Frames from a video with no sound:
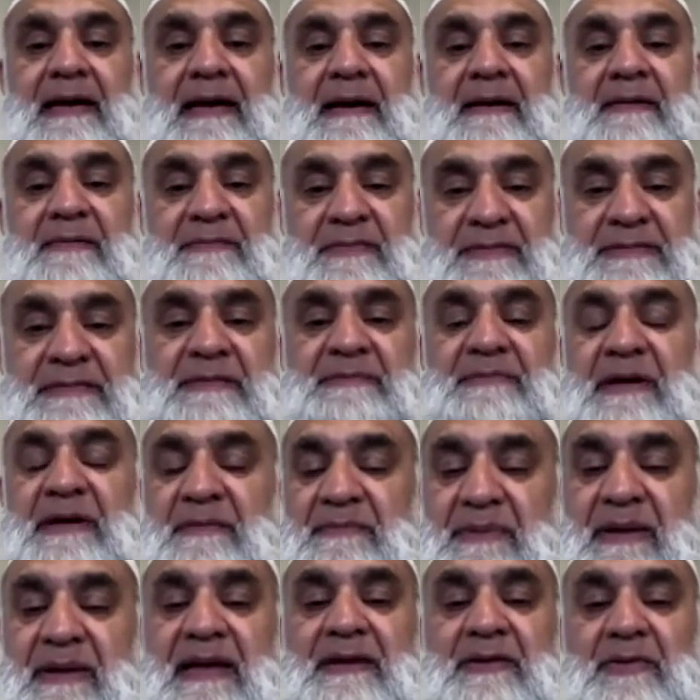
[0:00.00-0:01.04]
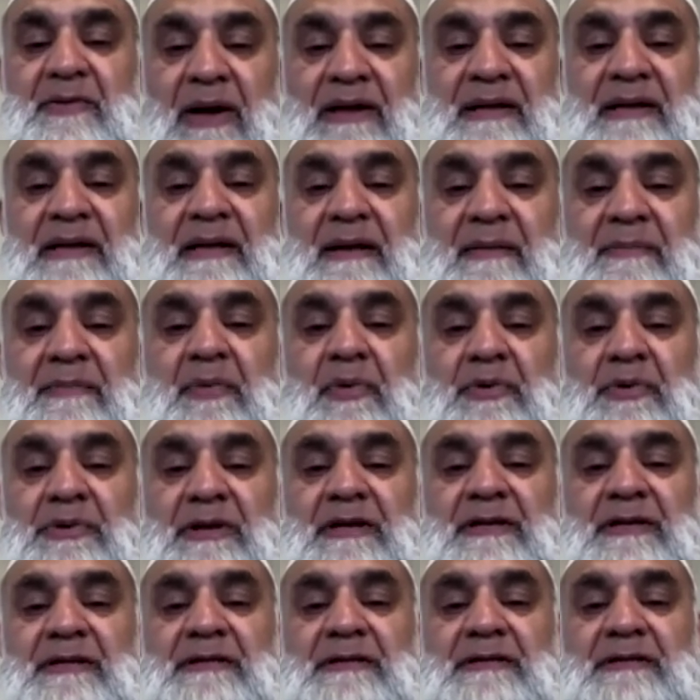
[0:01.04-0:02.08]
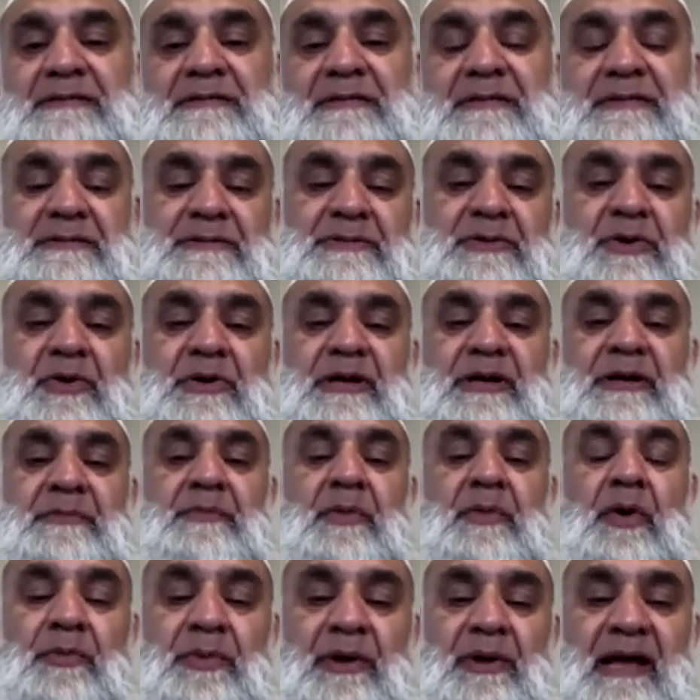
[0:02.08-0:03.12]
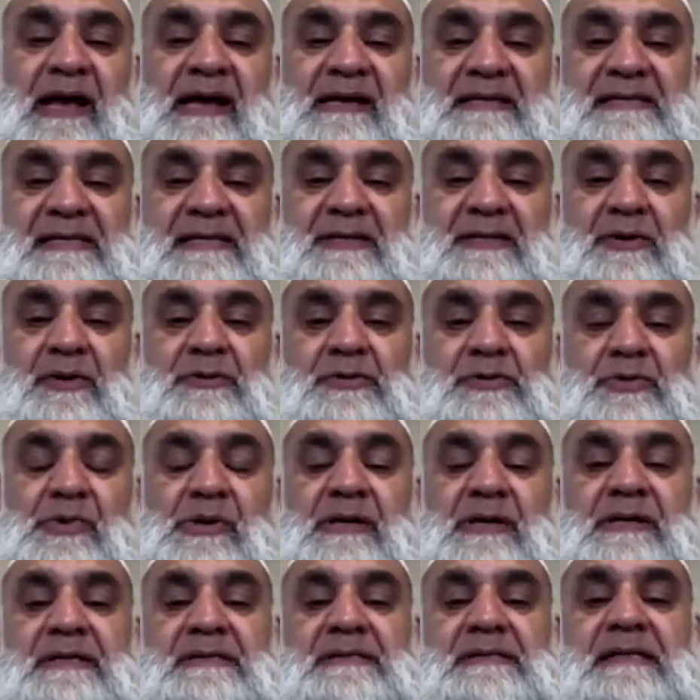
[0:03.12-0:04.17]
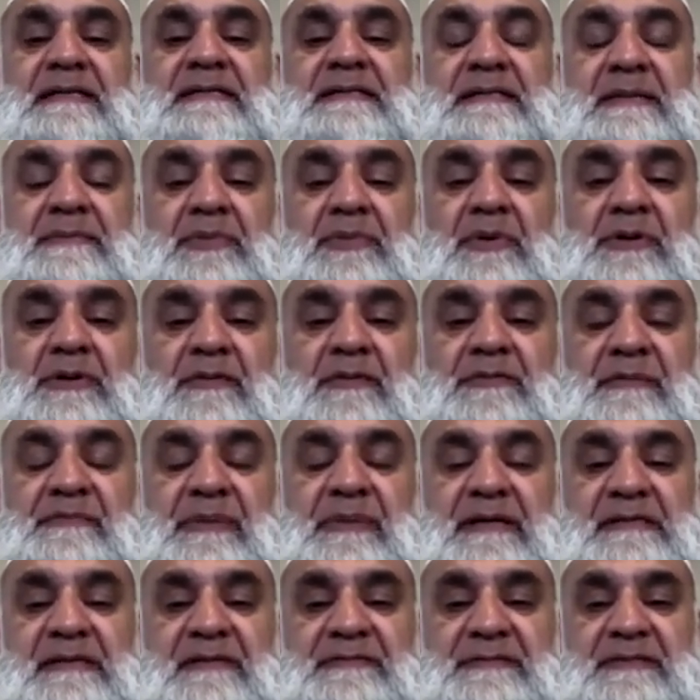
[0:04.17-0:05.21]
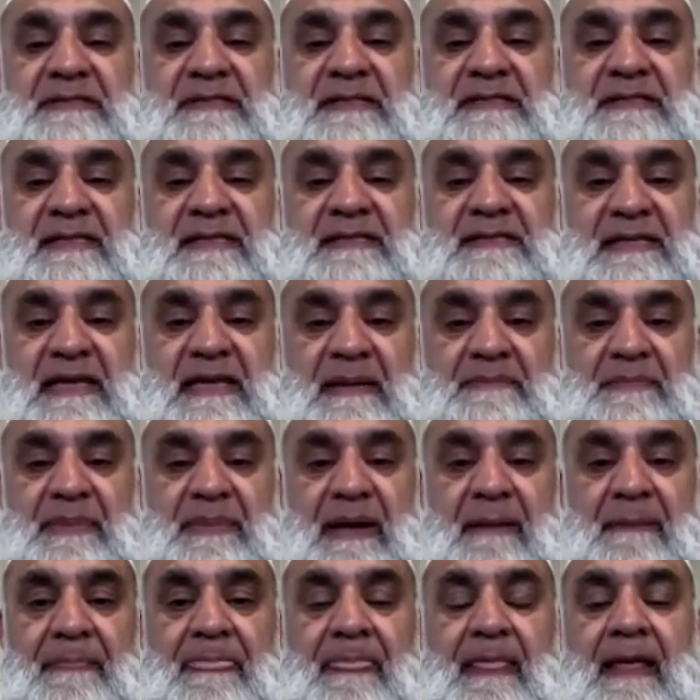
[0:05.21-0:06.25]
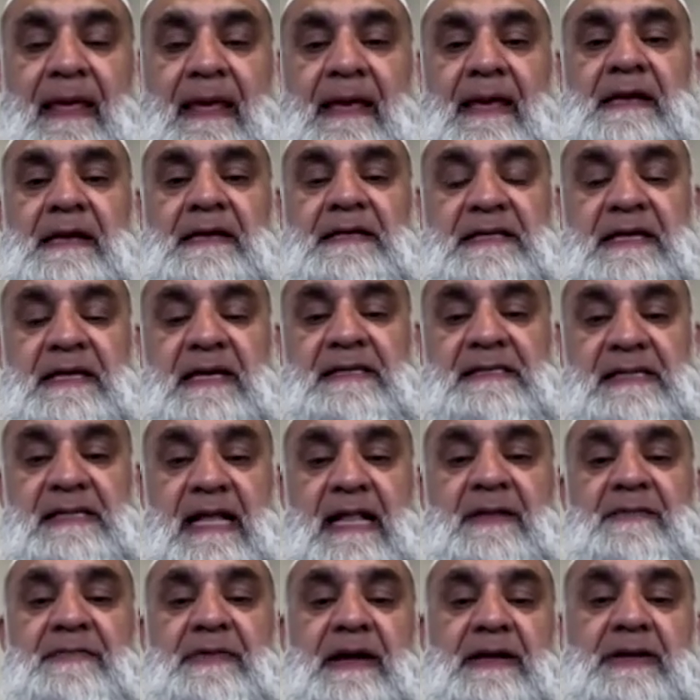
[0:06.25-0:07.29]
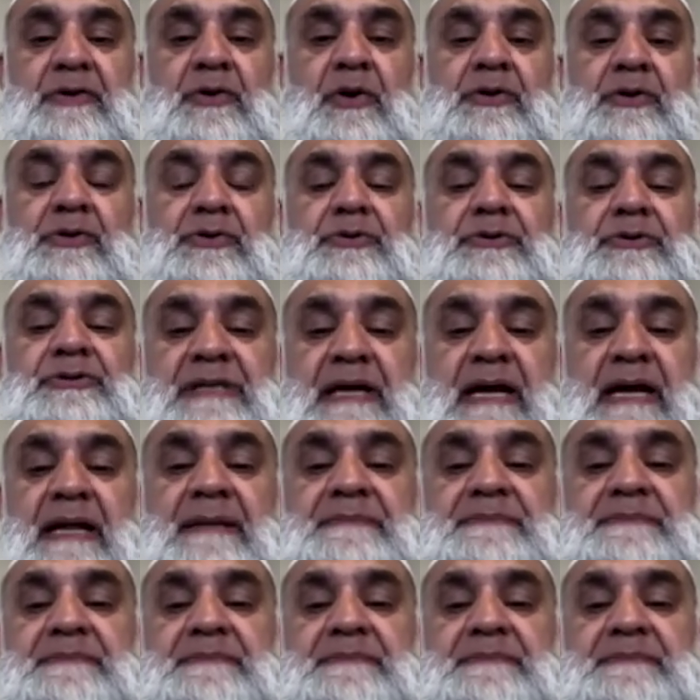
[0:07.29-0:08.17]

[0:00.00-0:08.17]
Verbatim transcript: Uh, played quite an important uh, role in mobilizing those workers in support of the passive resistance campaign. She herself had gone to jail